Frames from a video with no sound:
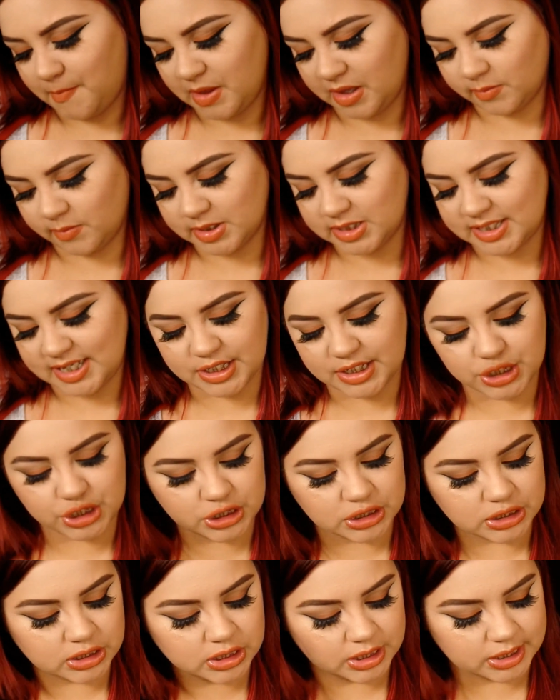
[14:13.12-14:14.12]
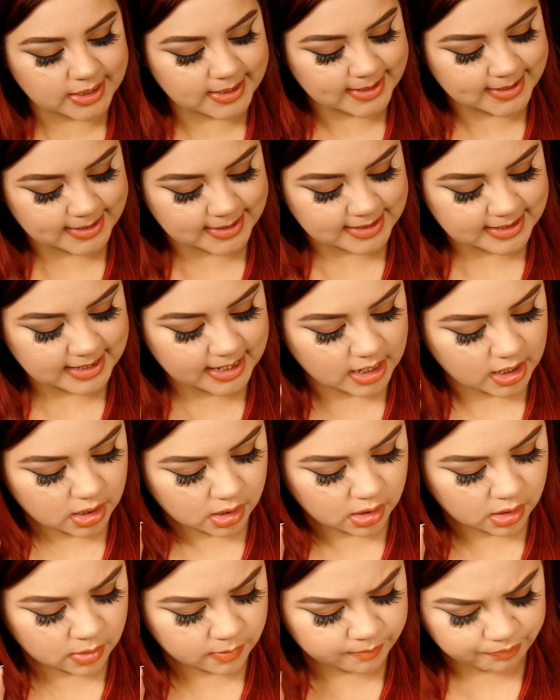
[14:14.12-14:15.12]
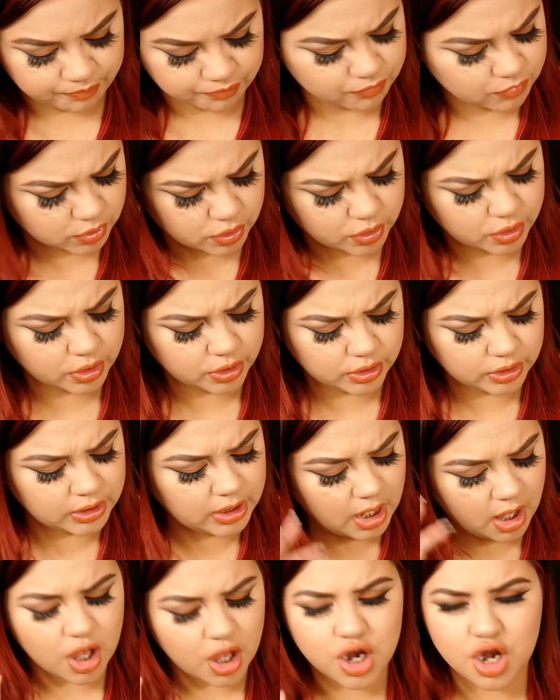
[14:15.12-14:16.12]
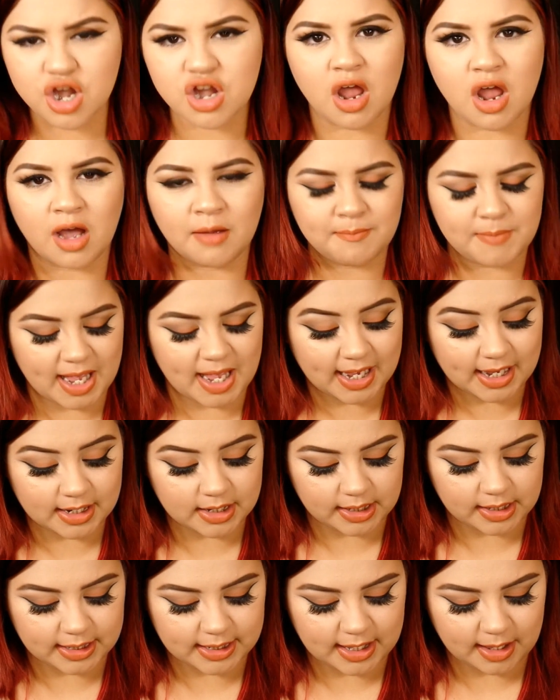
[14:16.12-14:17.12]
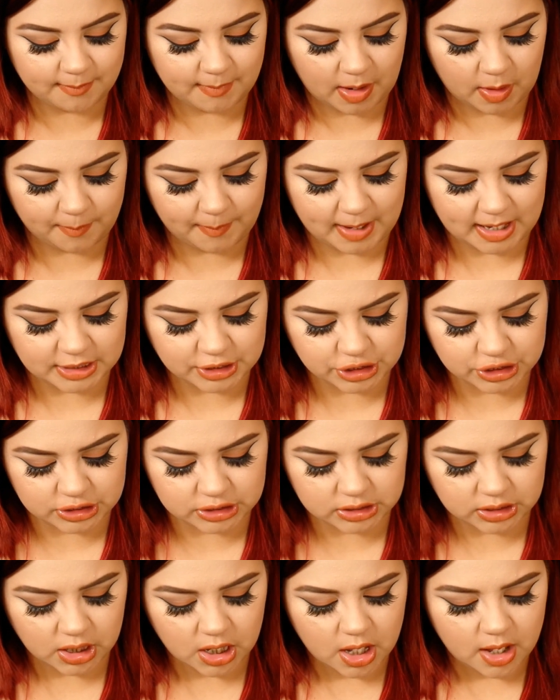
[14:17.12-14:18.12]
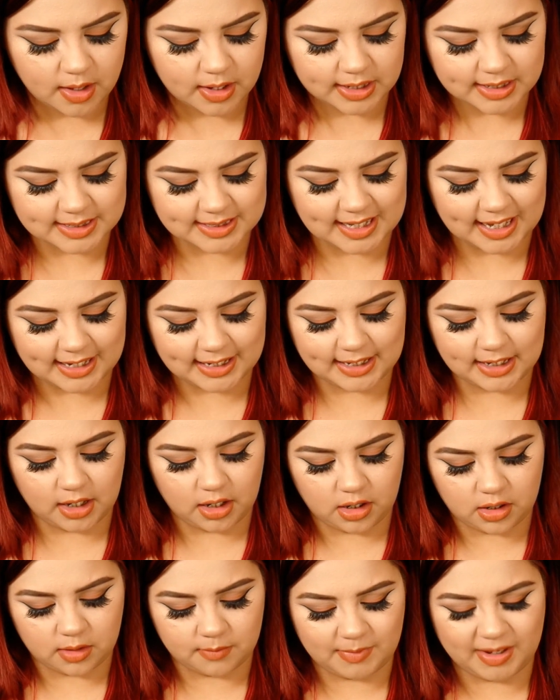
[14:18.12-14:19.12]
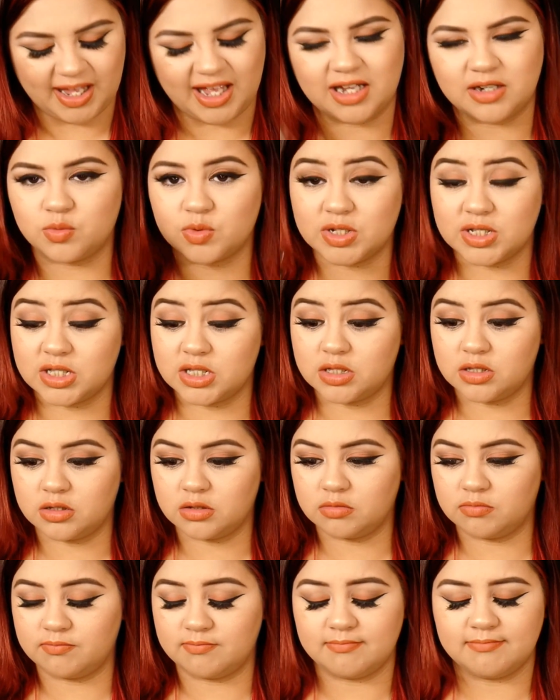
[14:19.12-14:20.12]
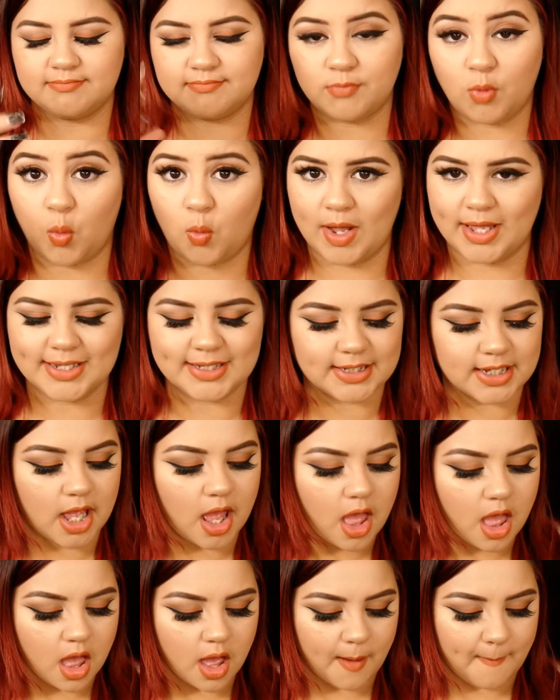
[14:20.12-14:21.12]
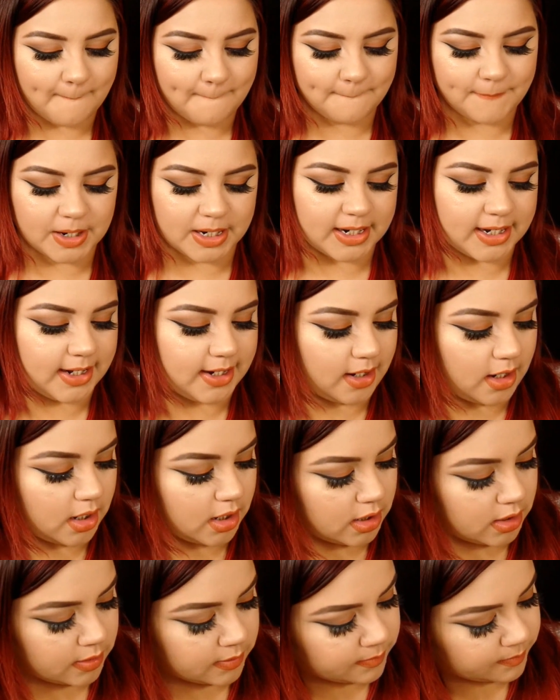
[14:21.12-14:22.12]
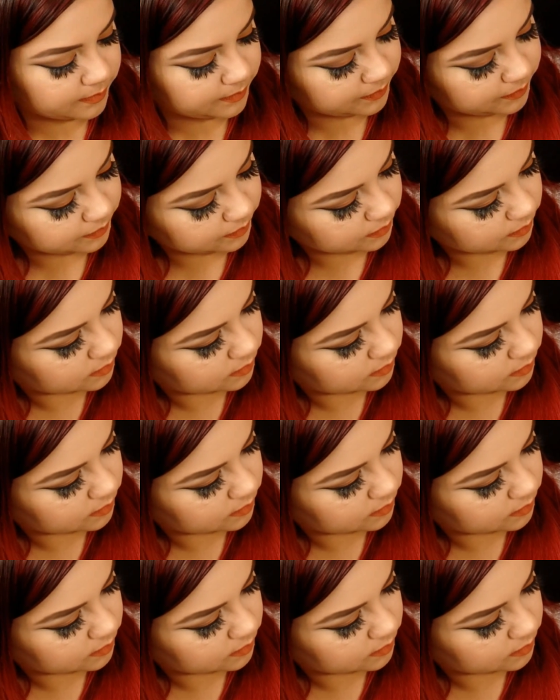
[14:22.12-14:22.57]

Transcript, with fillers: Pigmentation is um, good, not bad. It came out patchy because I um, my hand was wet, but um,